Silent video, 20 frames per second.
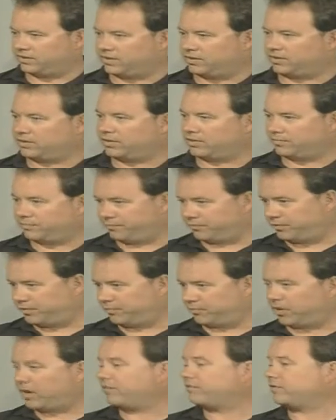
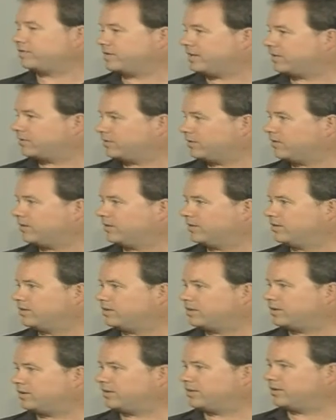the private sector,
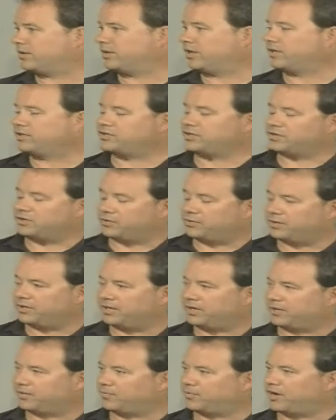the
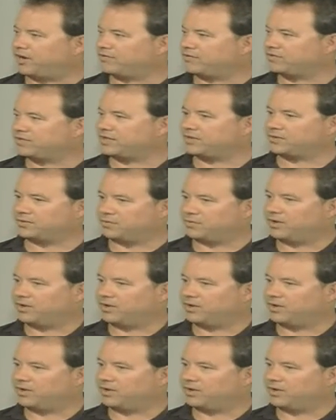ingenuity of the private sector,